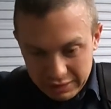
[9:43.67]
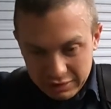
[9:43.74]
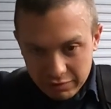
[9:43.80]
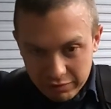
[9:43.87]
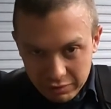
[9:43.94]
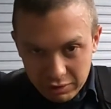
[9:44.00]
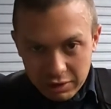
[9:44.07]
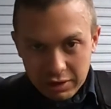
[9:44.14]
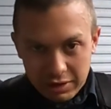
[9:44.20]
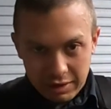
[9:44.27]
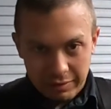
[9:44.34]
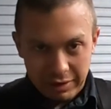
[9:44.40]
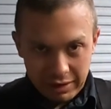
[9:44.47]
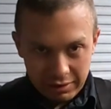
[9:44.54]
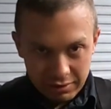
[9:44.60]
Because if you look, I
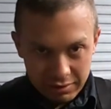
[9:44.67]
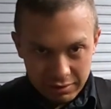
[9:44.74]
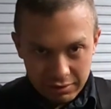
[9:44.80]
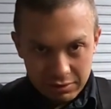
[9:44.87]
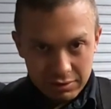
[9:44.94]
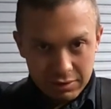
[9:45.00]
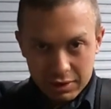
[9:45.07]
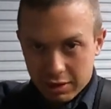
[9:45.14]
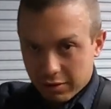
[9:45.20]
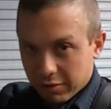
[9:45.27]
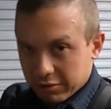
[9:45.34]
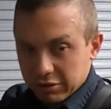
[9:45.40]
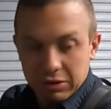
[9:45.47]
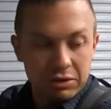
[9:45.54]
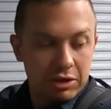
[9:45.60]
mean,
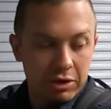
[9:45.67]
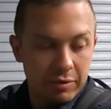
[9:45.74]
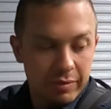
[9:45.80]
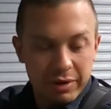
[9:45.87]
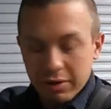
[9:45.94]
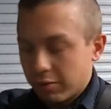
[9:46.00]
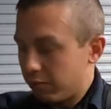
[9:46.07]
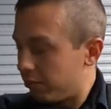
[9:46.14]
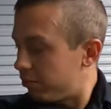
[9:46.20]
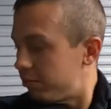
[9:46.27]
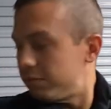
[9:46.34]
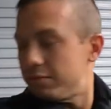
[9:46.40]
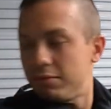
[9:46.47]
there's a little bit of